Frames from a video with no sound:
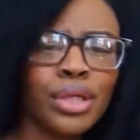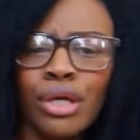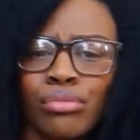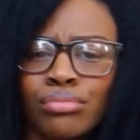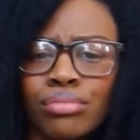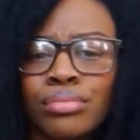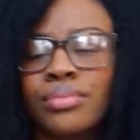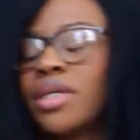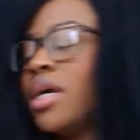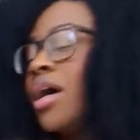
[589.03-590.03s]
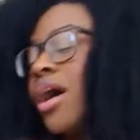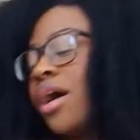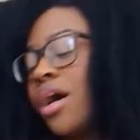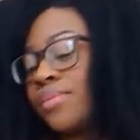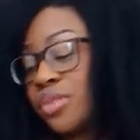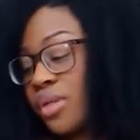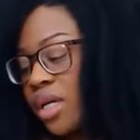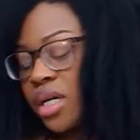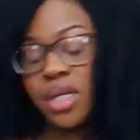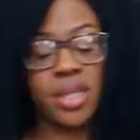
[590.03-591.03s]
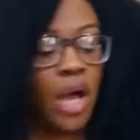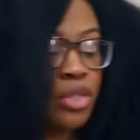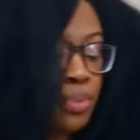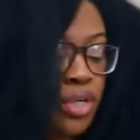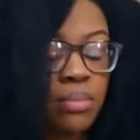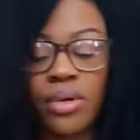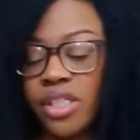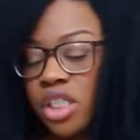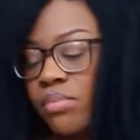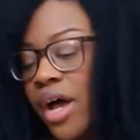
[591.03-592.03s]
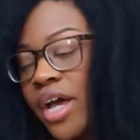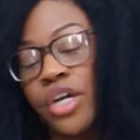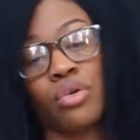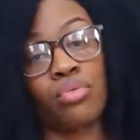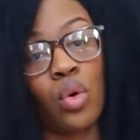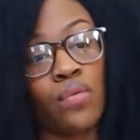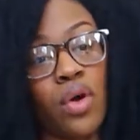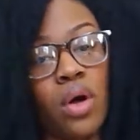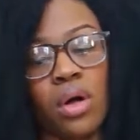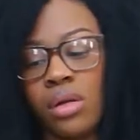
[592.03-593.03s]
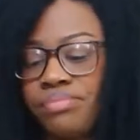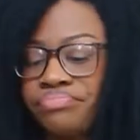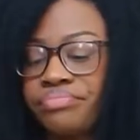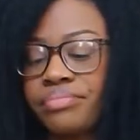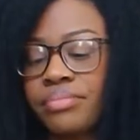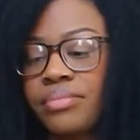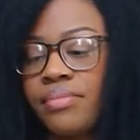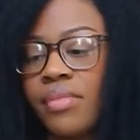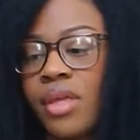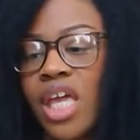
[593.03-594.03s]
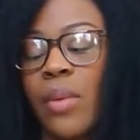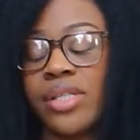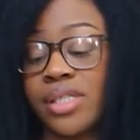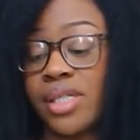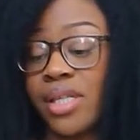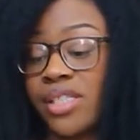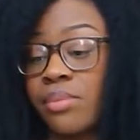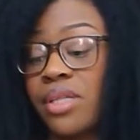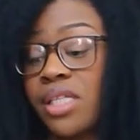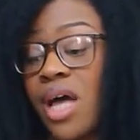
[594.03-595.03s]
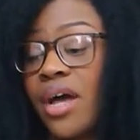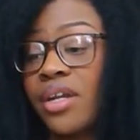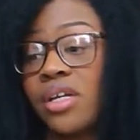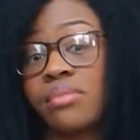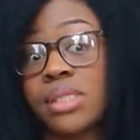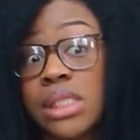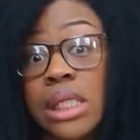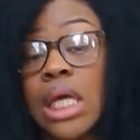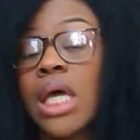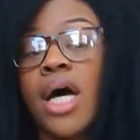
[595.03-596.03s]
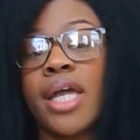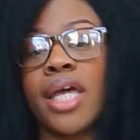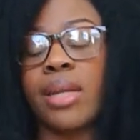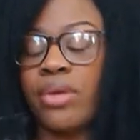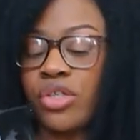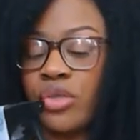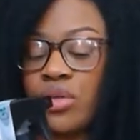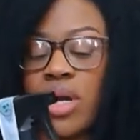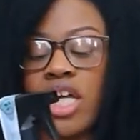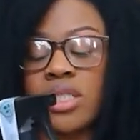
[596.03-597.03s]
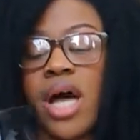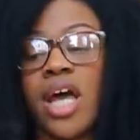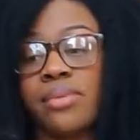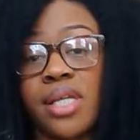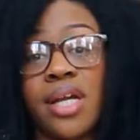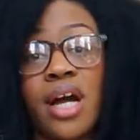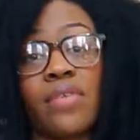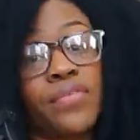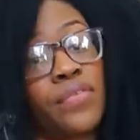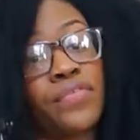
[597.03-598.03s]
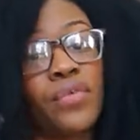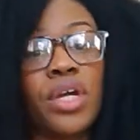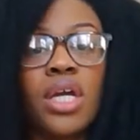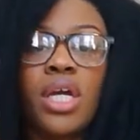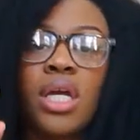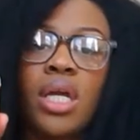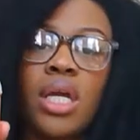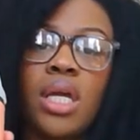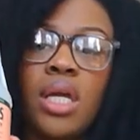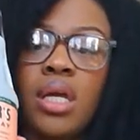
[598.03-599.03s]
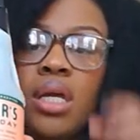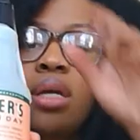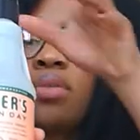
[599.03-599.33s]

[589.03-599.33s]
cute. So yeah, that was pretty much my Grove haul. Can't wait to test out some of these items. Again, let me just show you guys the items that I got for free.